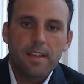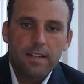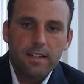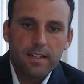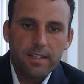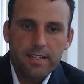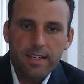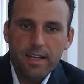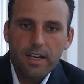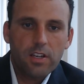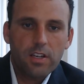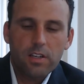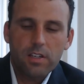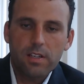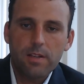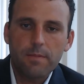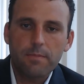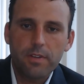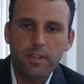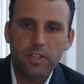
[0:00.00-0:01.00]
Delta is
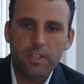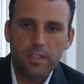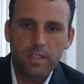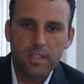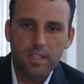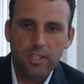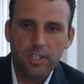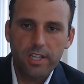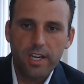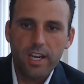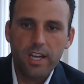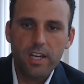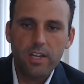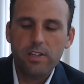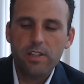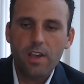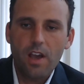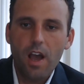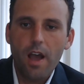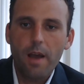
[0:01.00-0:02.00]
simply just the change in the
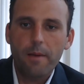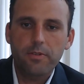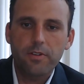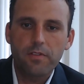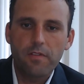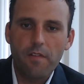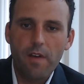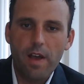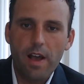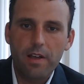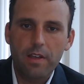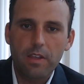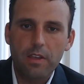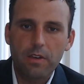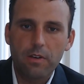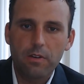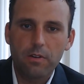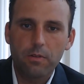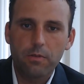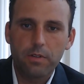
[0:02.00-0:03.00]
option
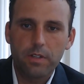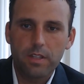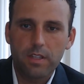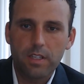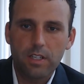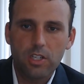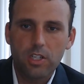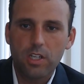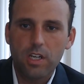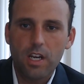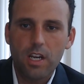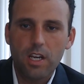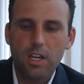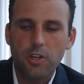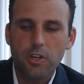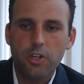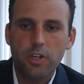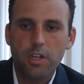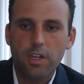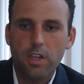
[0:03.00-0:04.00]
value with the
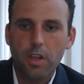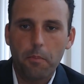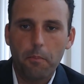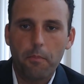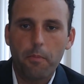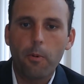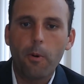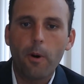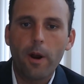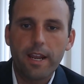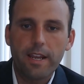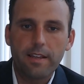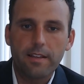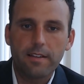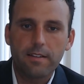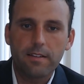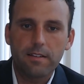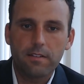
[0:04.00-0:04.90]
change in price.